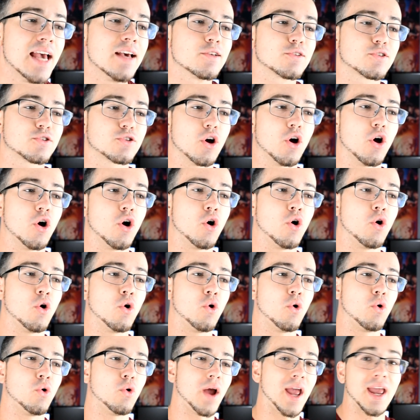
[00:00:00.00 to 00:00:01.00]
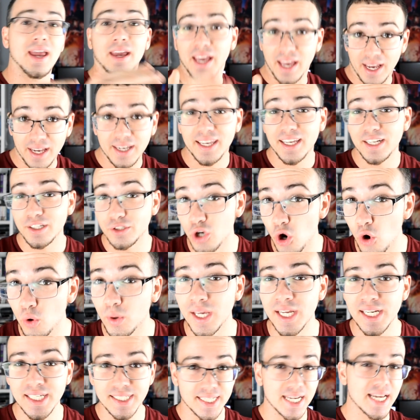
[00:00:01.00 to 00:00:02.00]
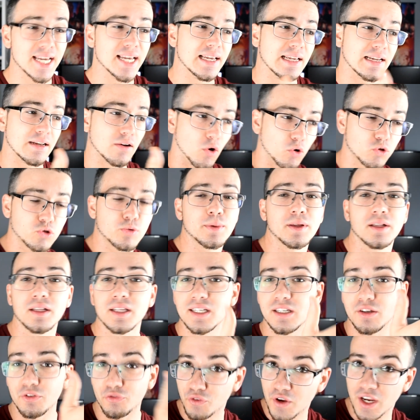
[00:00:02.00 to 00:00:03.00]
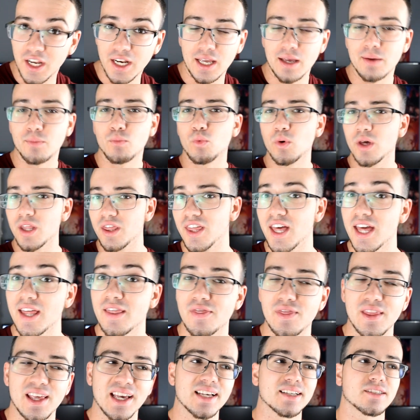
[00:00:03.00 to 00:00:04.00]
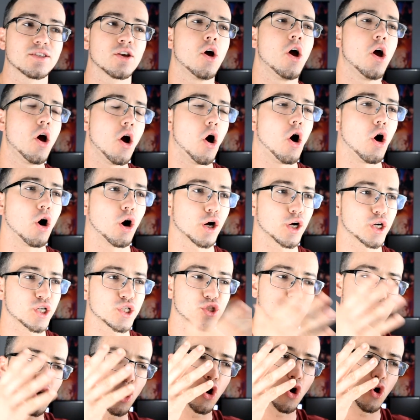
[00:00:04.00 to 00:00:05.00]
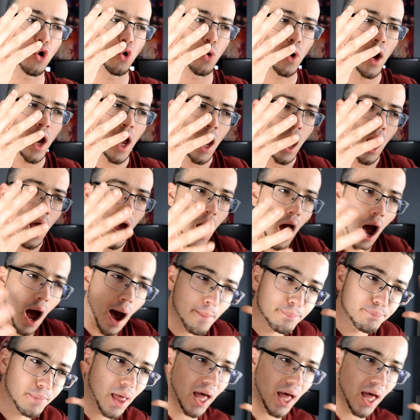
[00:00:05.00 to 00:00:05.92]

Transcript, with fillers: So, and, and Gintoki did ultimately defeat him within this arc, so I'm